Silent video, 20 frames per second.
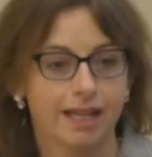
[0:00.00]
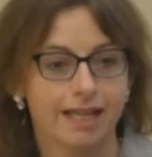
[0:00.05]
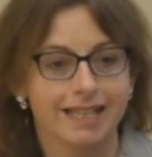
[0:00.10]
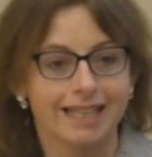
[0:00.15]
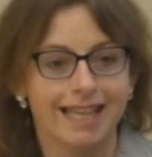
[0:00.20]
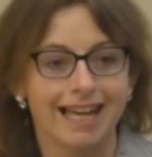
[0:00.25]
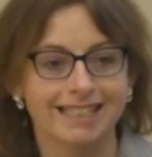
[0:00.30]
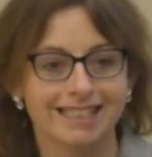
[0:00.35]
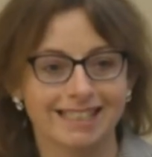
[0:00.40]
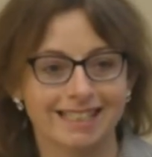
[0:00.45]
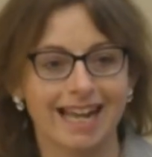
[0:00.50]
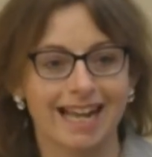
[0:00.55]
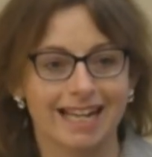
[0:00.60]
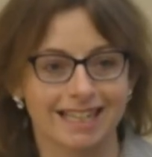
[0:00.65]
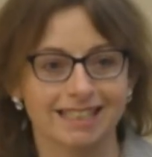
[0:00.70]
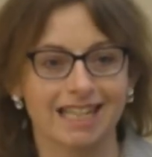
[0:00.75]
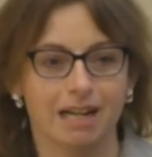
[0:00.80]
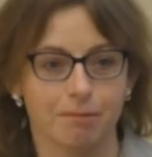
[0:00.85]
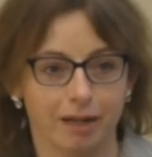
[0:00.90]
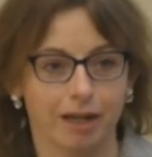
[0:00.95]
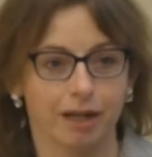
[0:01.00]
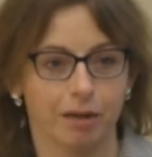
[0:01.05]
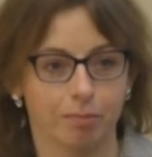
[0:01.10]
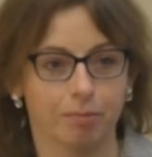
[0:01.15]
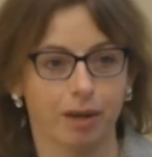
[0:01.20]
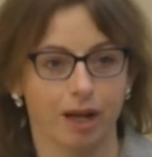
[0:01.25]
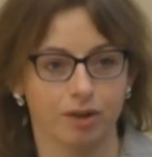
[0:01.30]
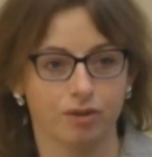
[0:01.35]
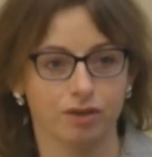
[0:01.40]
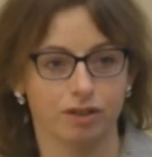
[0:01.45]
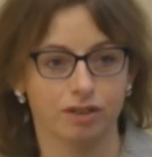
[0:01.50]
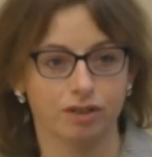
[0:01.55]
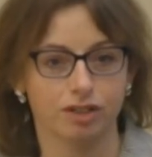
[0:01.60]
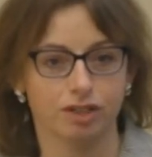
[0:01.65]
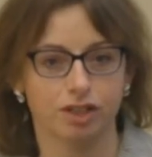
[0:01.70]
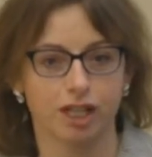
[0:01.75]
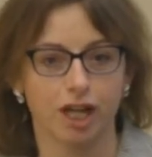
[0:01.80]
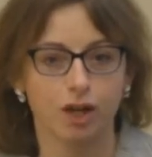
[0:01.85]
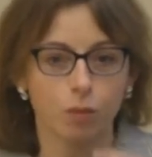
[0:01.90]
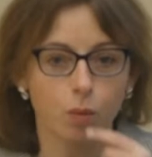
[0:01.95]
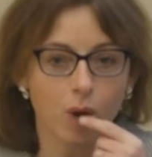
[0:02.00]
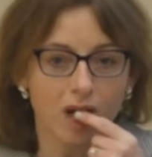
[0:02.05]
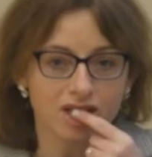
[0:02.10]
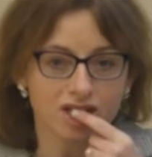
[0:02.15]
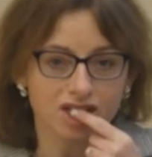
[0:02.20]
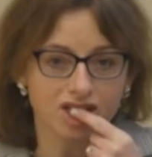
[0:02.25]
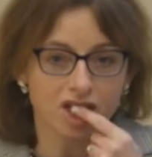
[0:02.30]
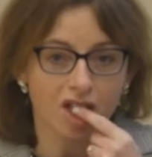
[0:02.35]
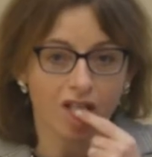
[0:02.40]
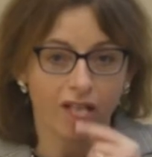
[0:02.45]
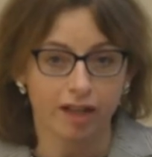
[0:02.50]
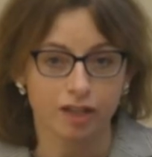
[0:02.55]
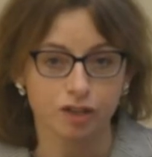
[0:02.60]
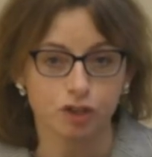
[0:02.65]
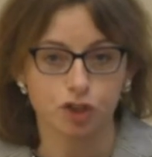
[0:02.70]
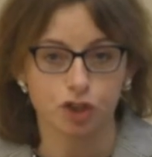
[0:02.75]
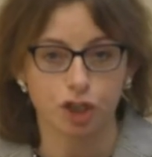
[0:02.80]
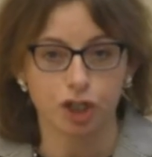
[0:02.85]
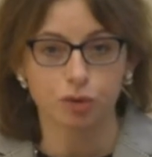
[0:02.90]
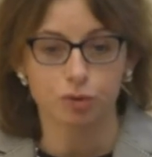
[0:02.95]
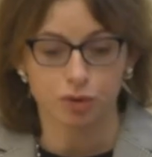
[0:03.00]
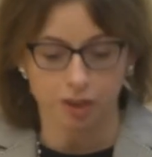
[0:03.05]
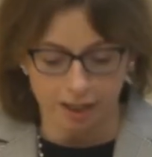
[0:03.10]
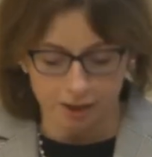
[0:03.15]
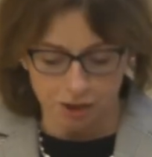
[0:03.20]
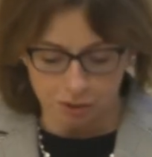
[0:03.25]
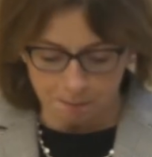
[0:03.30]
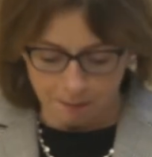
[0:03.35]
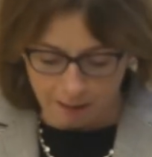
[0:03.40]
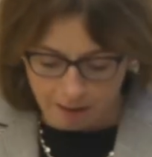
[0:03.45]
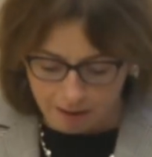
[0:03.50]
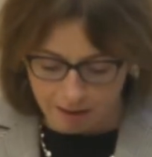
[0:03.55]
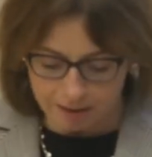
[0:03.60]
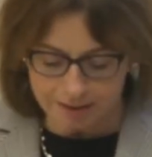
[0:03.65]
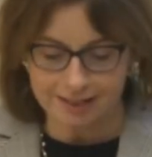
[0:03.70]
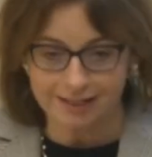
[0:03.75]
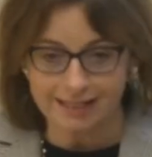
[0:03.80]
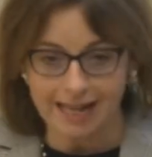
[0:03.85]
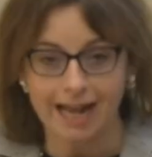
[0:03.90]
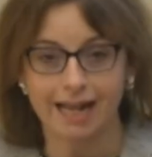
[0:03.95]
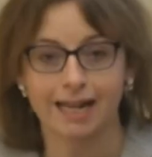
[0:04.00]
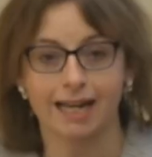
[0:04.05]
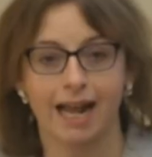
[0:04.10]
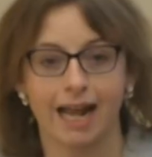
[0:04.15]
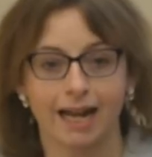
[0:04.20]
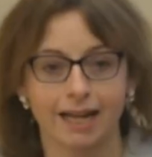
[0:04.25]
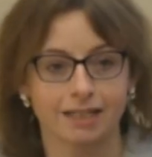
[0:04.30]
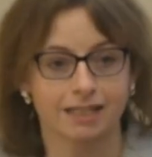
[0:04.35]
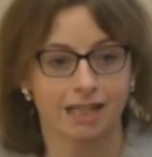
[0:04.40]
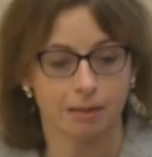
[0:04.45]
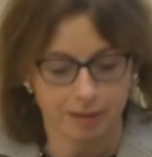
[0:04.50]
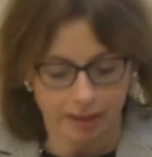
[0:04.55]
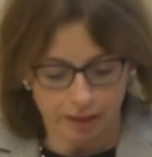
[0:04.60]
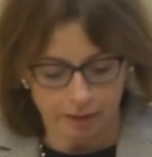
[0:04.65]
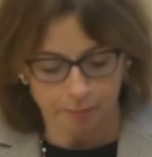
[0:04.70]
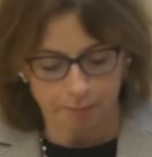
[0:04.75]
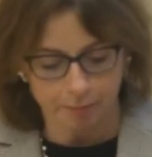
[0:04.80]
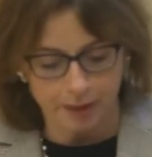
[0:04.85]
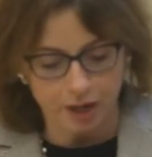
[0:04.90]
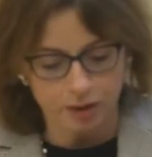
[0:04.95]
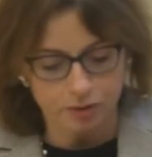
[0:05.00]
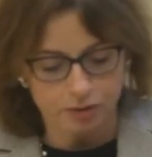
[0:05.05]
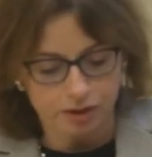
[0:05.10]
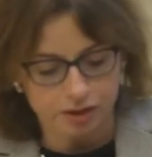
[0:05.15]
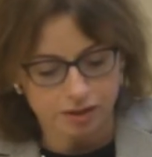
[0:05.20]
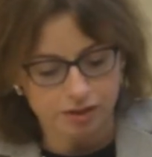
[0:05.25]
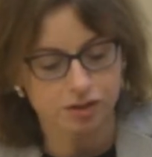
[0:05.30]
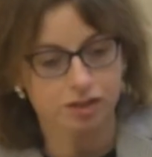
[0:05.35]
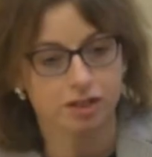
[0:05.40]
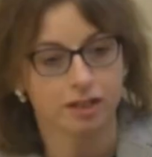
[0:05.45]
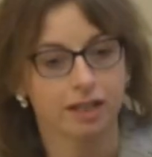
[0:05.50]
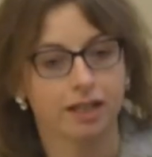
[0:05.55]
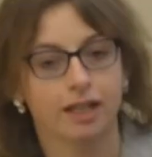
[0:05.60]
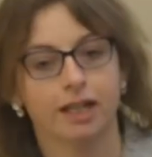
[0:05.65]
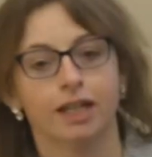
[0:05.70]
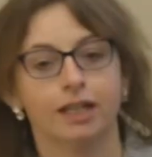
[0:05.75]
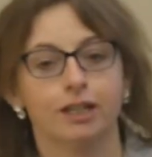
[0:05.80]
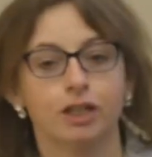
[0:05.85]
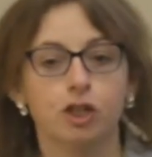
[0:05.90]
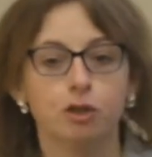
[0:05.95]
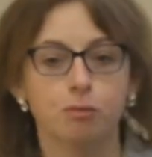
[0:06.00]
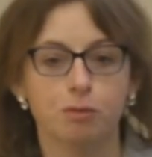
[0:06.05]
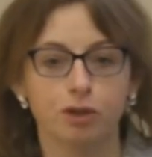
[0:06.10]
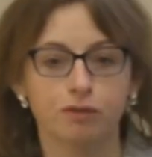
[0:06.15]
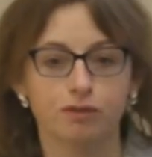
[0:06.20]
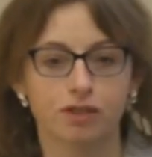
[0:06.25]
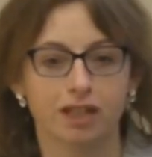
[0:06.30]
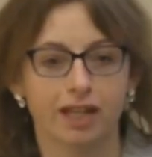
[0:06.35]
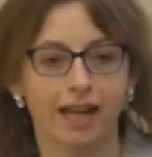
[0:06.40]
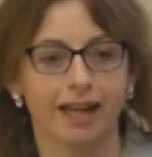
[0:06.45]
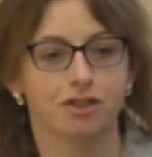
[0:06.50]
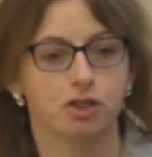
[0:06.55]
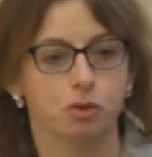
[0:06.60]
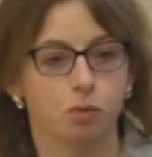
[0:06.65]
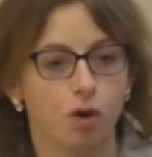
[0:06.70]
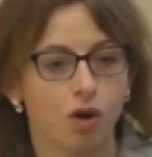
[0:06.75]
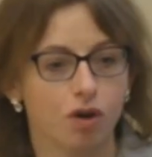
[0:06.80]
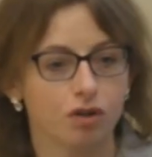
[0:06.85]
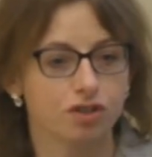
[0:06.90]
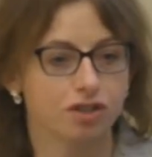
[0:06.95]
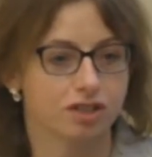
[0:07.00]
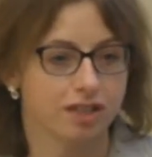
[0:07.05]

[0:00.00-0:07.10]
That's the academic component. So once a student has passed that academic component, you move to guess what?